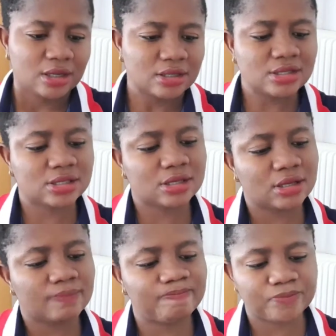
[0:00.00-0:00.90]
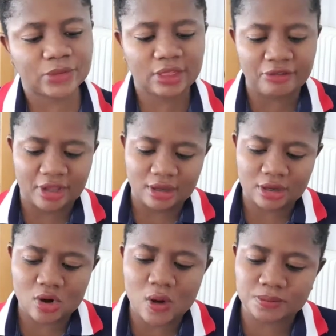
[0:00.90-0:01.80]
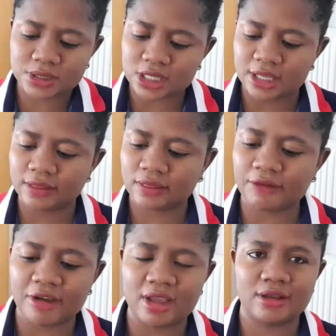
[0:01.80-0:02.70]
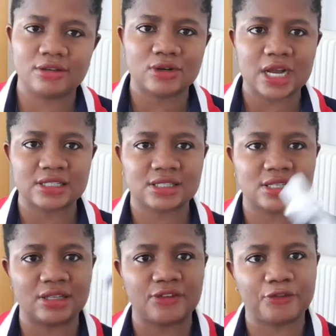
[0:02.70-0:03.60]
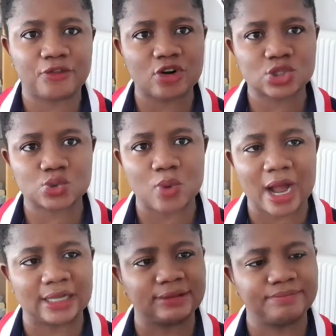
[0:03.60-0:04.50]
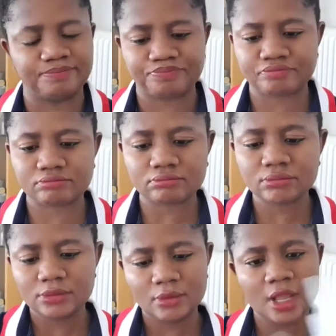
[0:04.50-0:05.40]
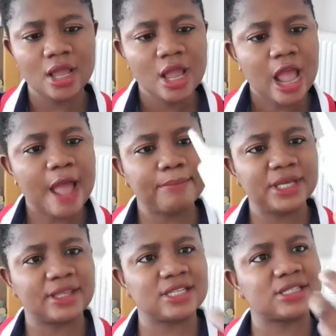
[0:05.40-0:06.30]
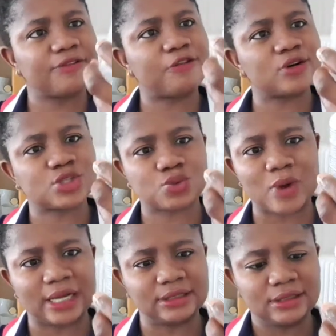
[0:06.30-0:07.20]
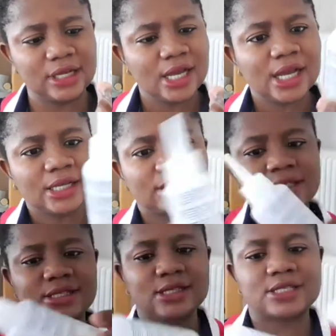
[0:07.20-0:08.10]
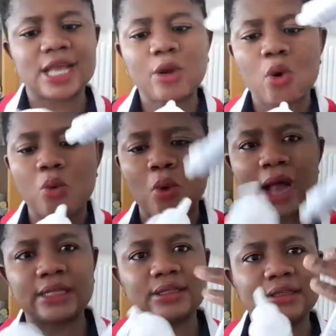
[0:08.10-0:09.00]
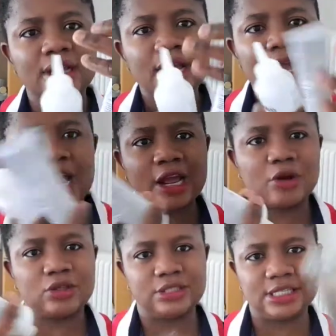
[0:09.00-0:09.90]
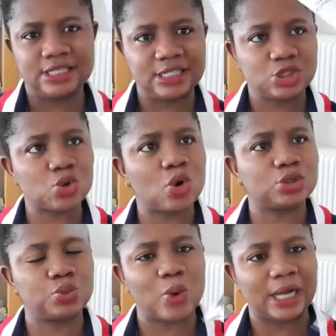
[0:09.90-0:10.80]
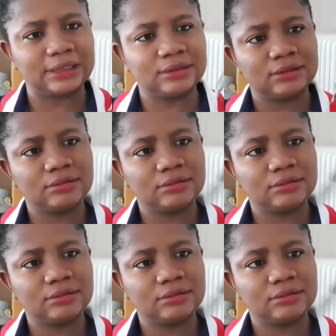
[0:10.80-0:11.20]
It's 3. It comes in 3. You can see the first one. I mean, this is the first one. This is the second one. And this is the third one.